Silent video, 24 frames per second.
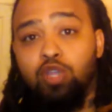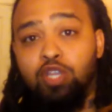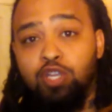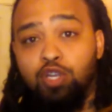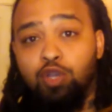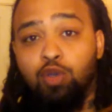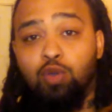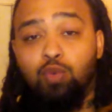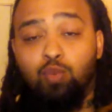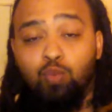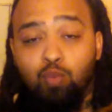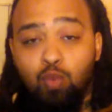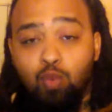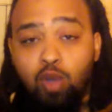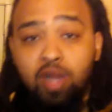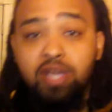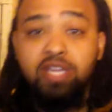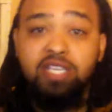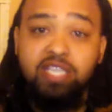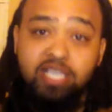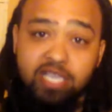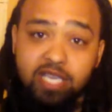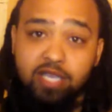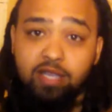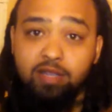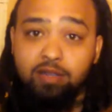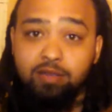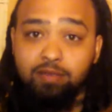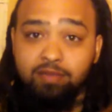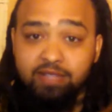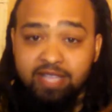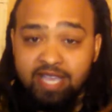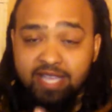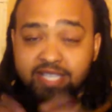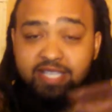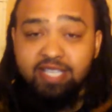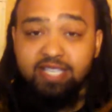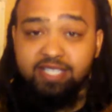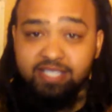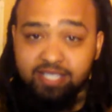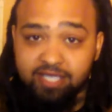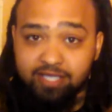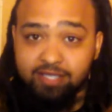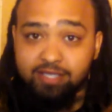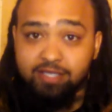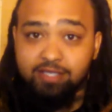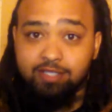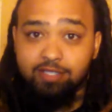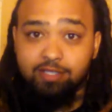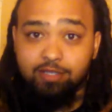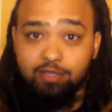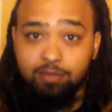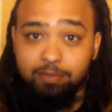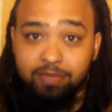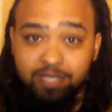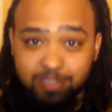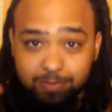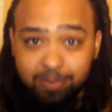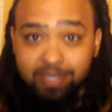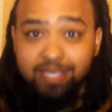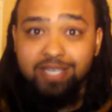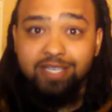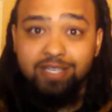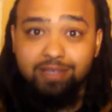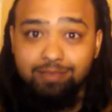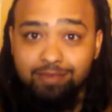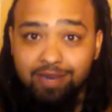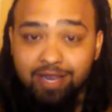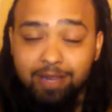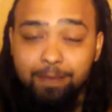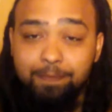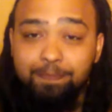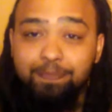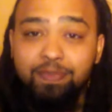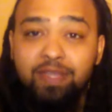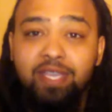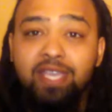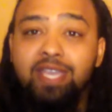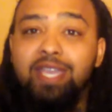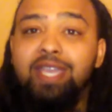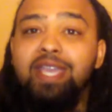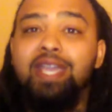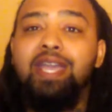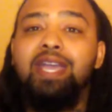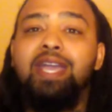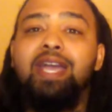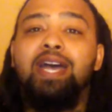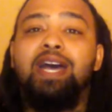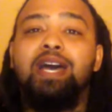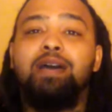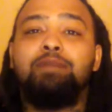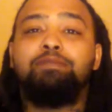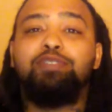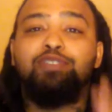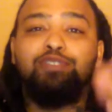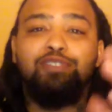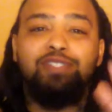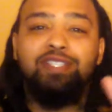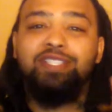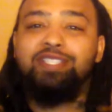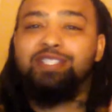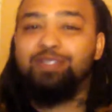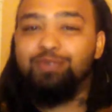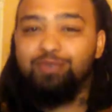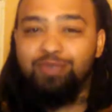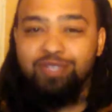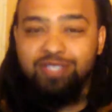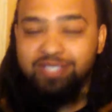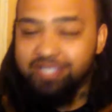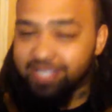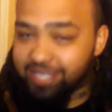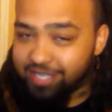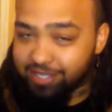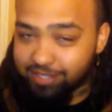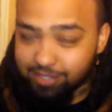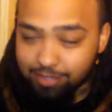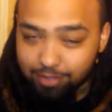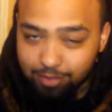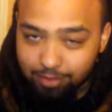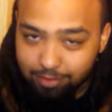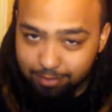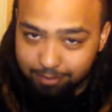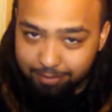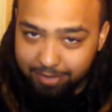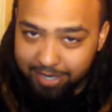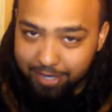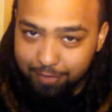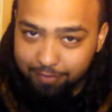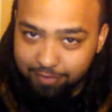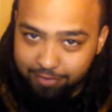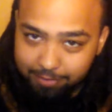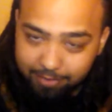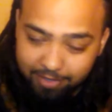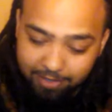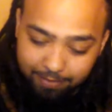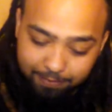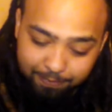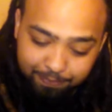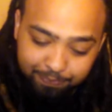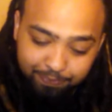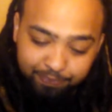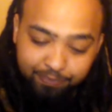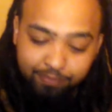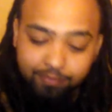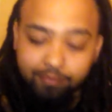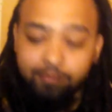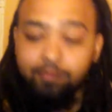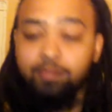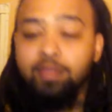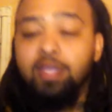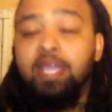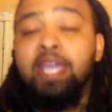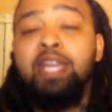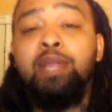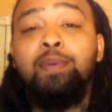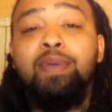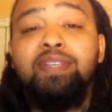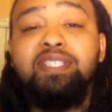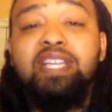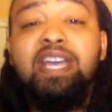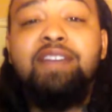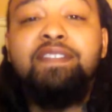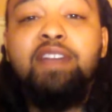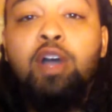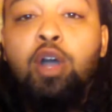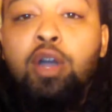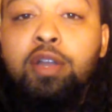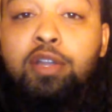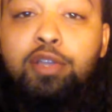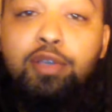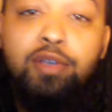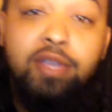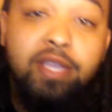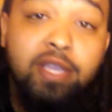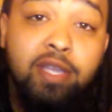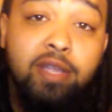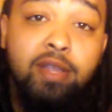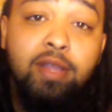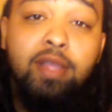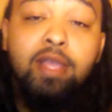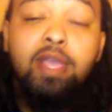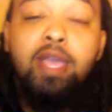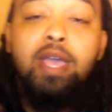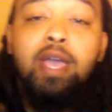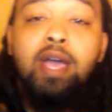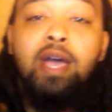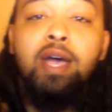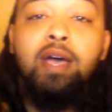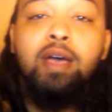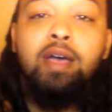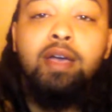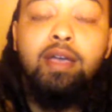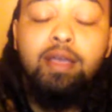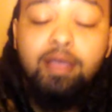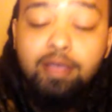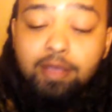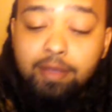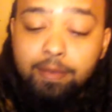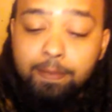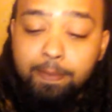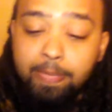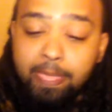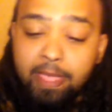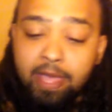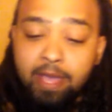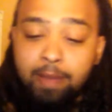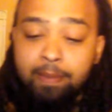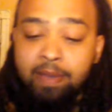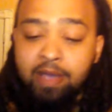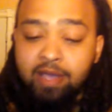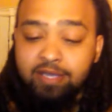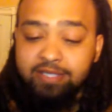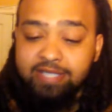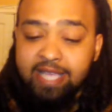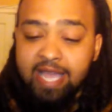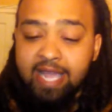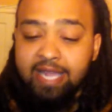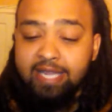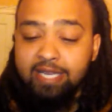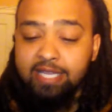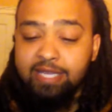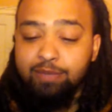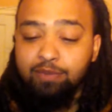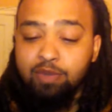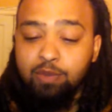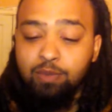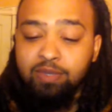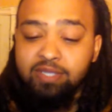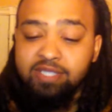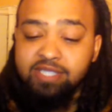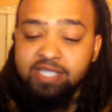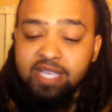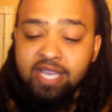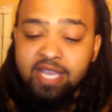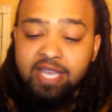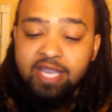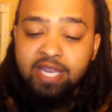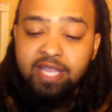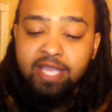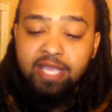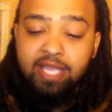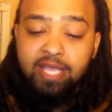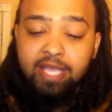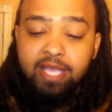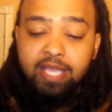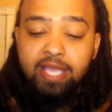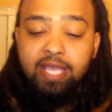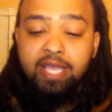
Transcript: 1 year, that distance. I'm explaining it right. I'm doing this in one take, so bear with me. Anyways, I have the article here about exactly what was said,